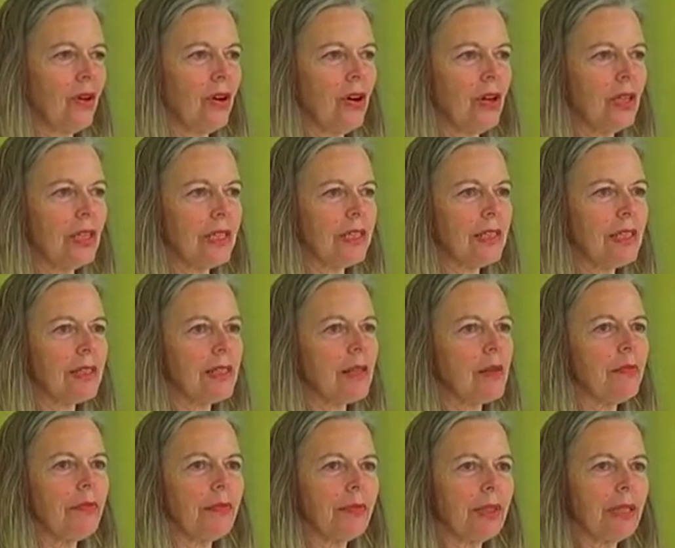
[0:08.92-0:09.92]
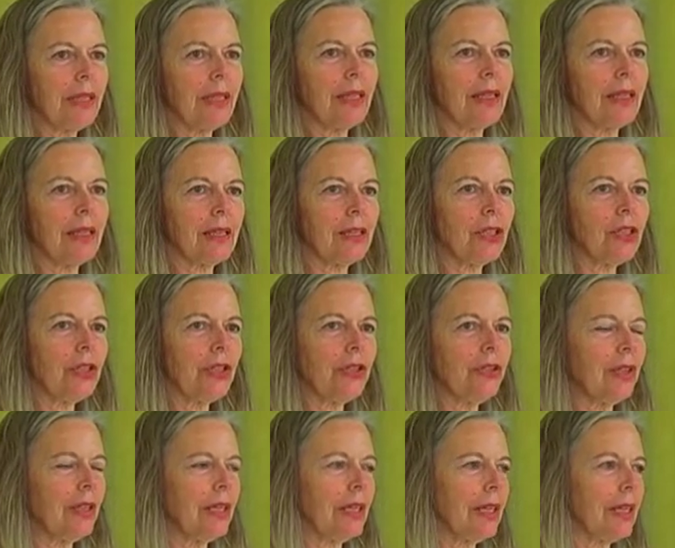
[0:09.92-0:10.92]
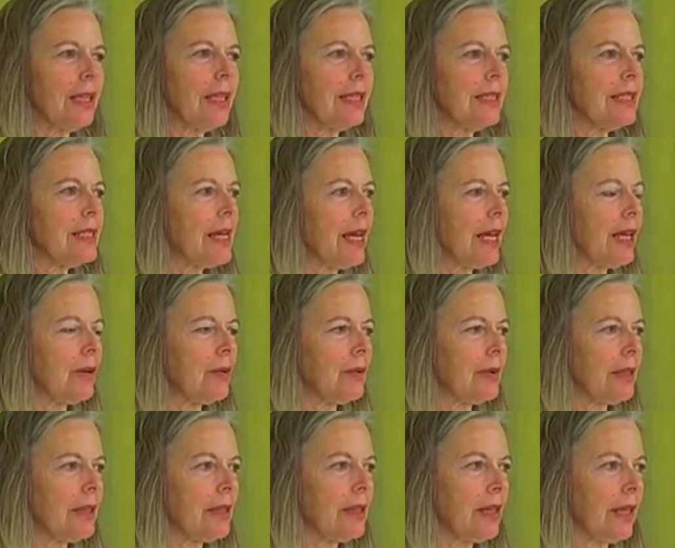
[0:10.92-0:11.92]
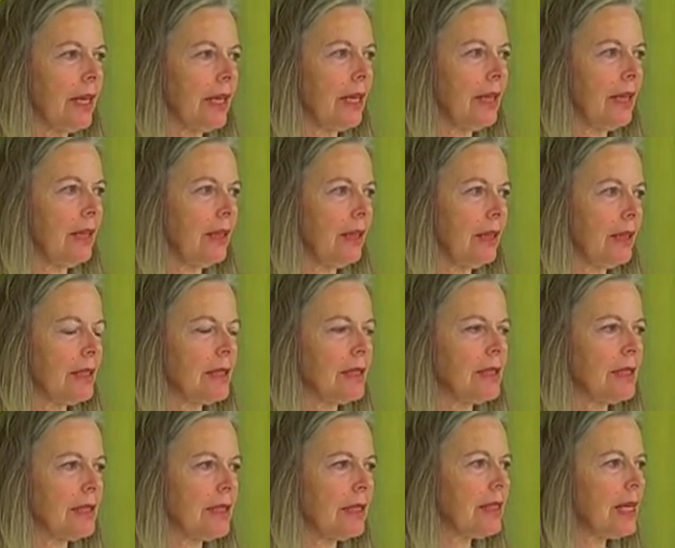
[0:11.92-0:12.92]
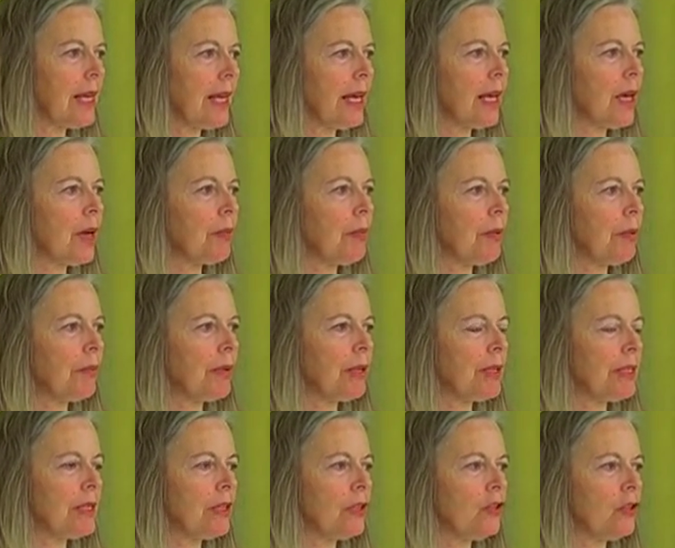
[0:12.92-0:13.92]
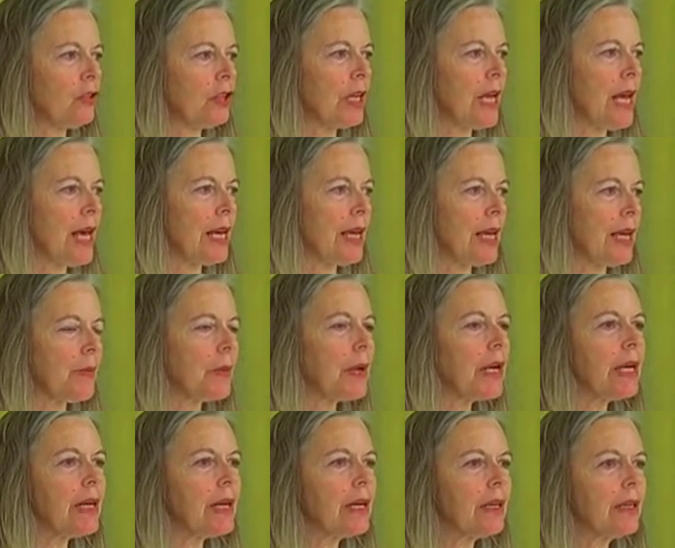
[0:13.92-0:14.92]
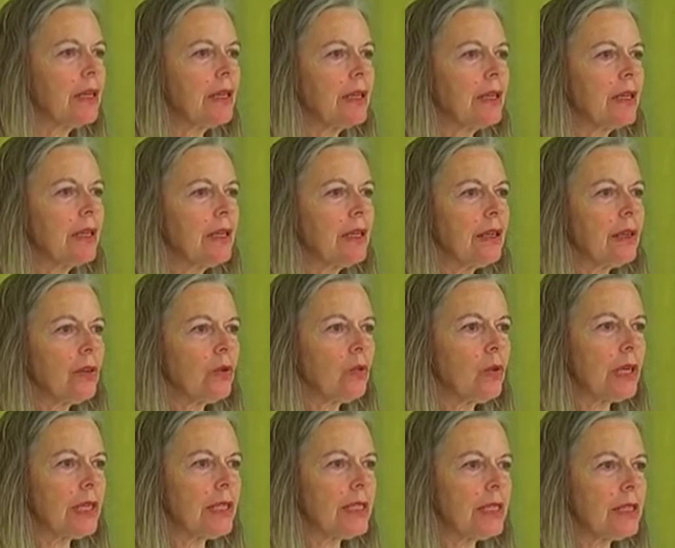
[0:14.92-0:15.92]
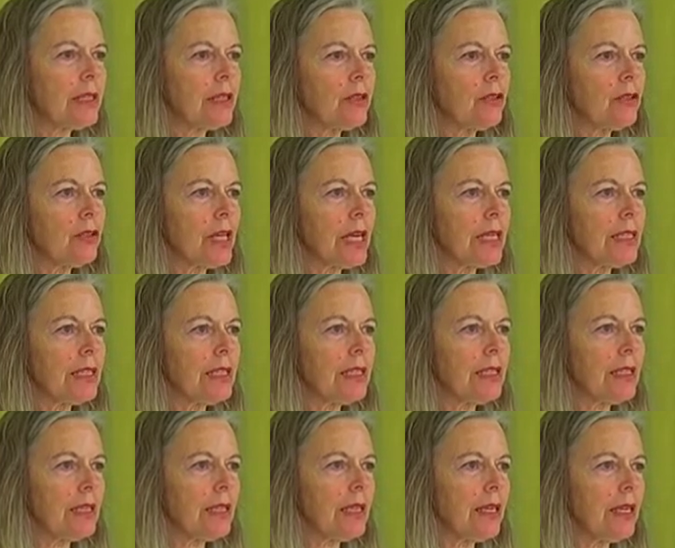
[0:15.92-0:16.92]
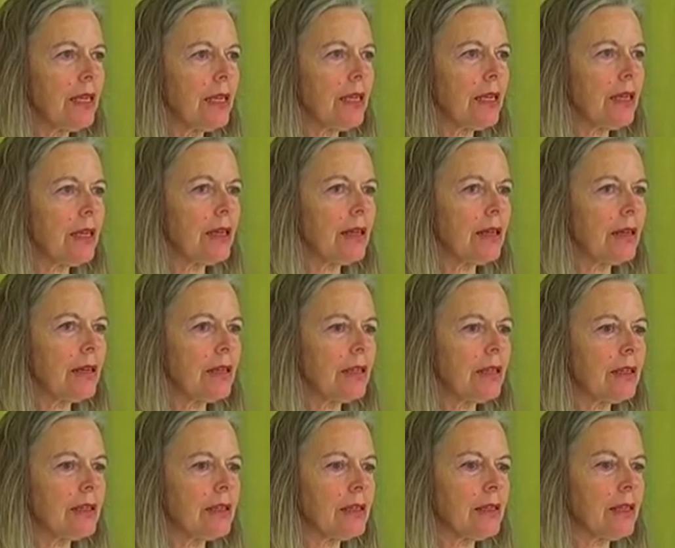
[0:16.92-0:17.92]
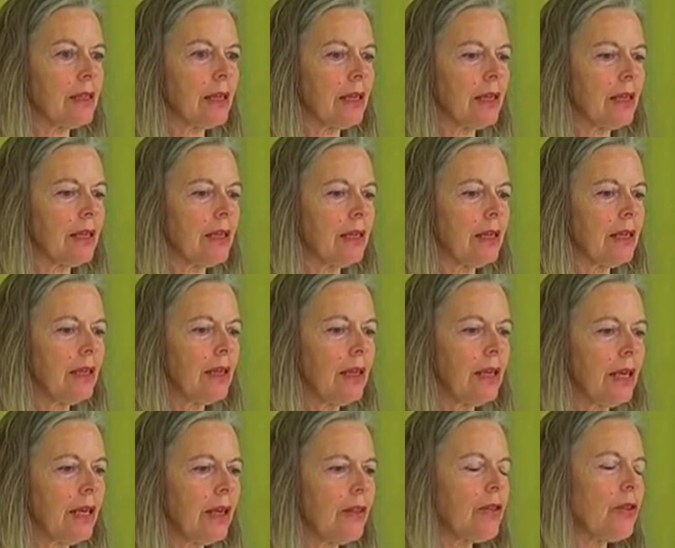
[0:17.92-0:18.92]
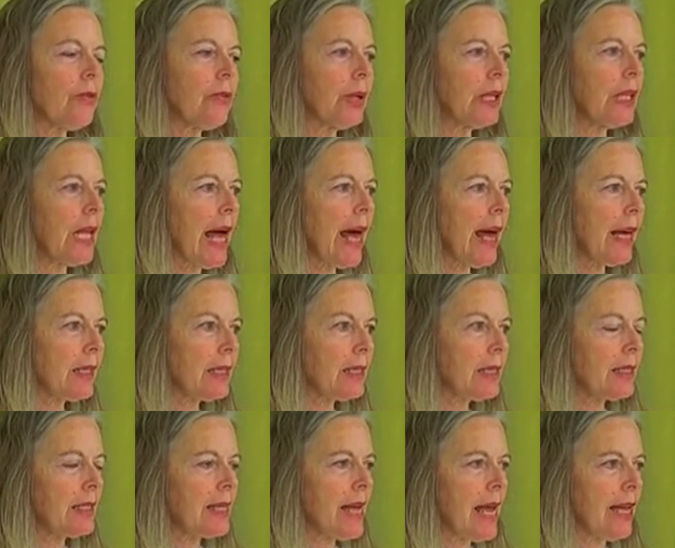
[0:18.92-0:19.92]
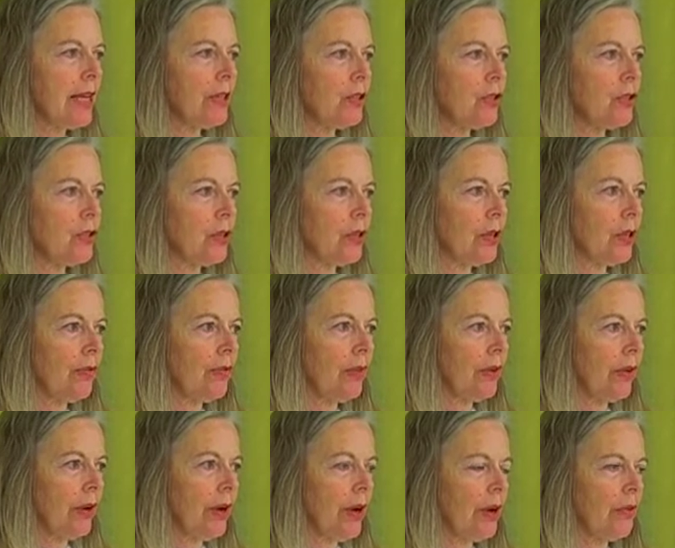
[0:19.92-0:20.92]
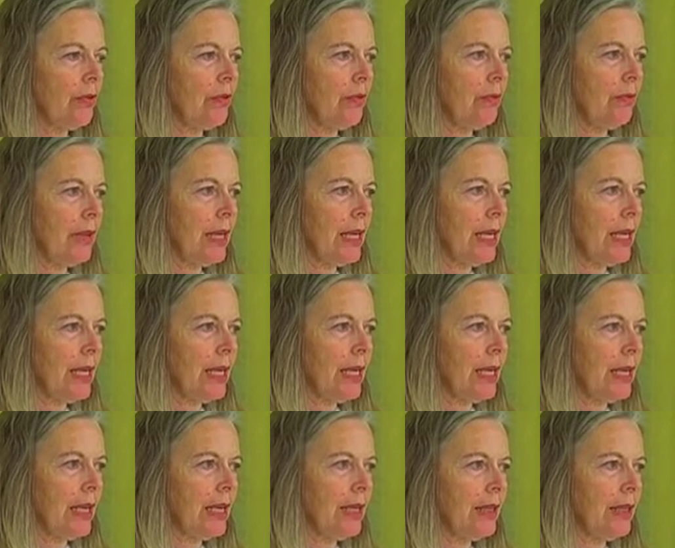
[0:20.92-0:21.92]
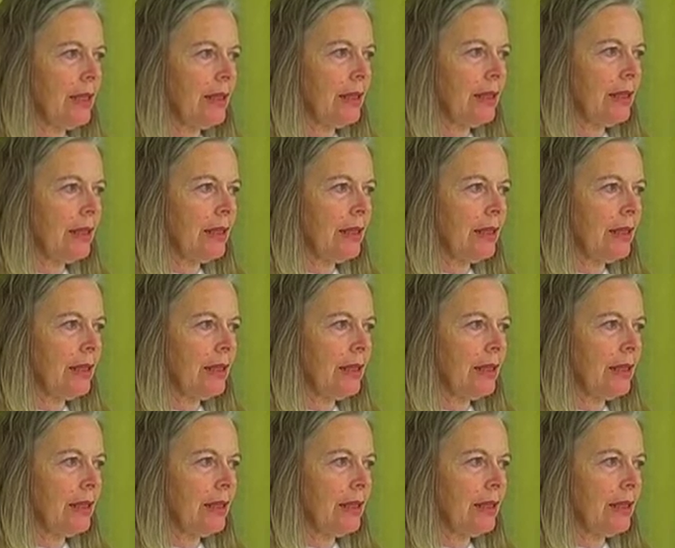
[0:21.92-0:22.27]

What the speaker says: All is simply included and contained within it. It doesn't take up a position anywhere. What is suggested here is that in the relaxed nature of your own being,